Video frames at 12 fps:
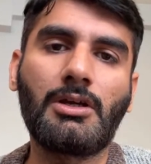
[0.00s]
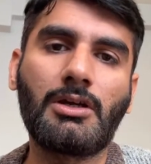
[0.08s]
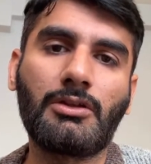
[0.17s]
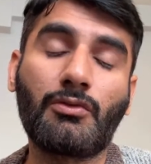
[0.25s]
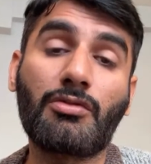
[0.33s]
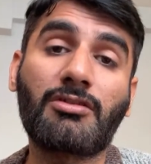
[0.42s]

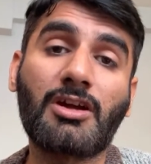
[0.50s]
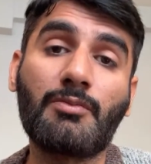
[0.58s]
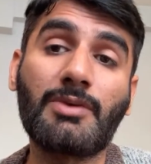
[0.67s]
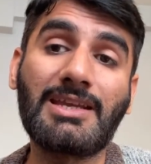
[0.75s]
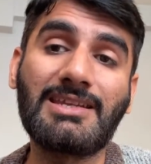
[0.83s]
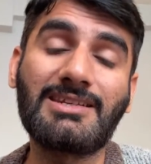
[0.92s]
those come
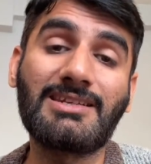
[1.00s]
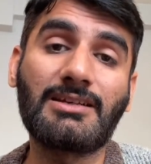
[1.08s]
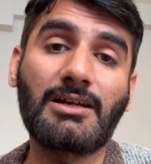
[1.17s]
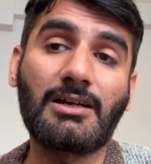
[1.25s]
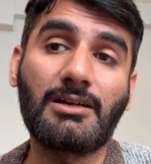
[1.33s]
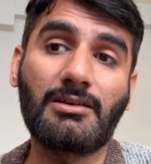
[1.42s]
in,
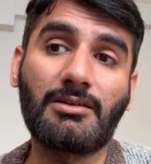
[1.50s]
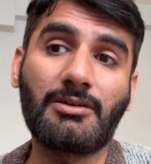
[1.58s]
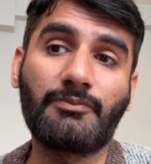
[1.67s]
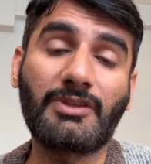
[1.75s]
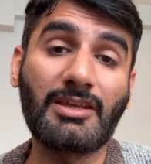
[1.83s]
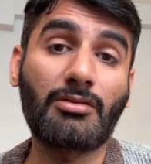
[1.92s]

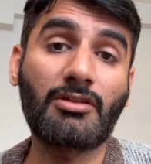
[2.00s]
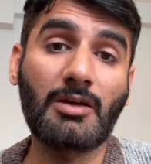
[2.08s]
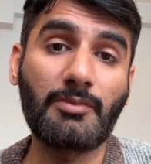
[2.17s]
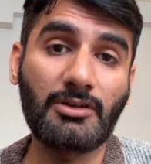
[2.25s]
things come